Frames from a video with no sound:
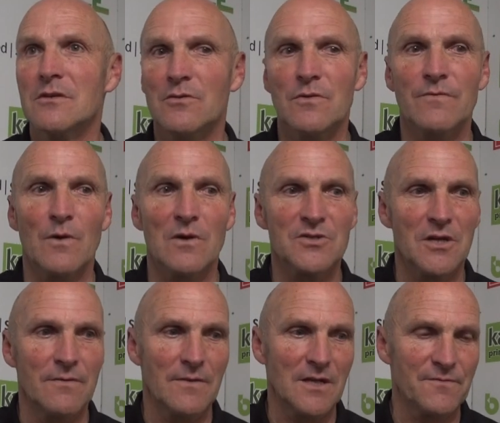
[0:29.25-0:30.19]
who we've
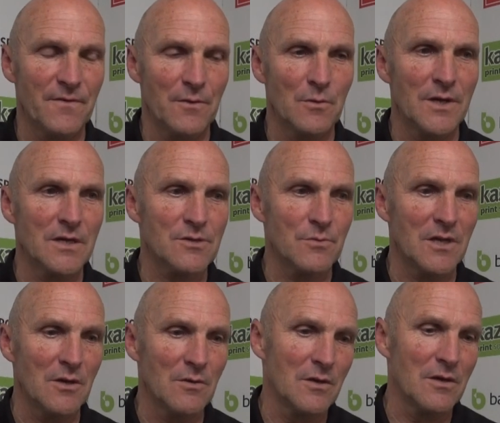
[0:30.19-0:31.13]
watched over the last few weeks,
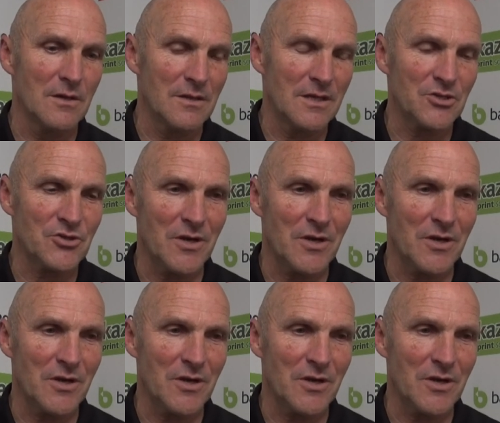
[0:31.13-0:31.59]
we know their